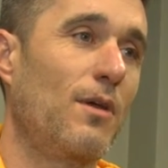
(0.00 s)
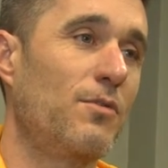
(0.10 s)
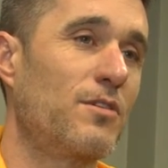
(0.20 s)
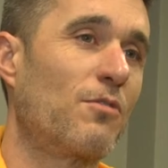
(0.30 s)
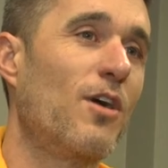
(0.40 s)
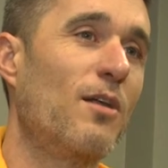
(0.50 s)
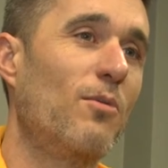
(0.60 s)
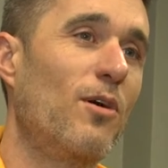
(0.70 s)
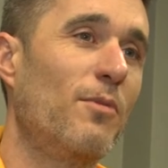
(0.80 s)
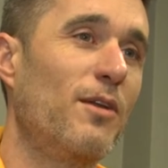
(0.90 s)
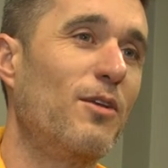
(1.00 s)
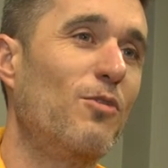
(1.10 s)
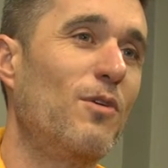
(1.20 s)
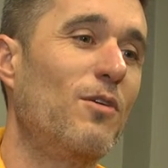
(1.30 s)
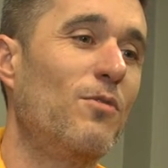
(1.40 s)
It was incredible. I
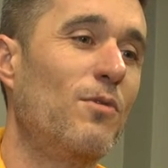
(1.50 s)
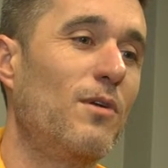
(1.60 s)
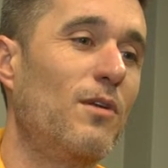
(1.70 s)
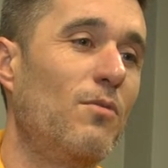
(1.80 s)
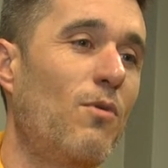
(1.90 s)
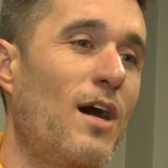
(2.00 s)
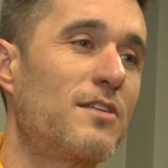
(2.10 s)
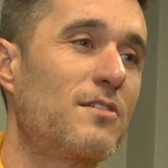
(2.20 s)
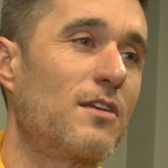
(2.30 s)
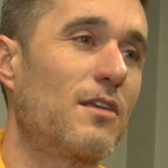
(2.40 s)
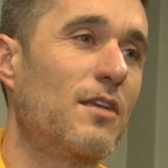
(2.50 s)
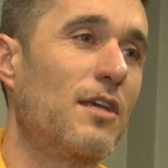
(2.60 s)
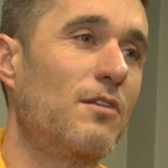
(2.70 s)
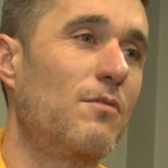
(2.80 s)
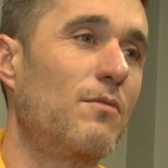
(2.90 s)
mean, you watch the
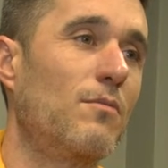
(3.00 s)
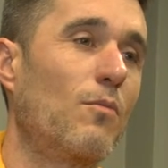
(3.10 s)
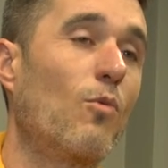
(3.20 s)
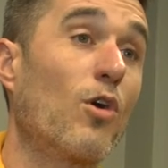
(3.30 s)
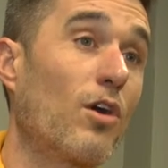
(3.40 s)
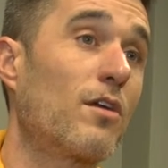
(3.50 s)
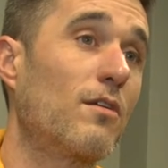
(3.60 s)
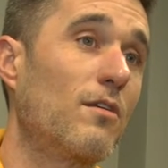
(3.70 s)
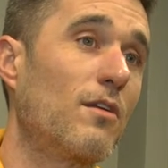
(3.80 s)
kid work,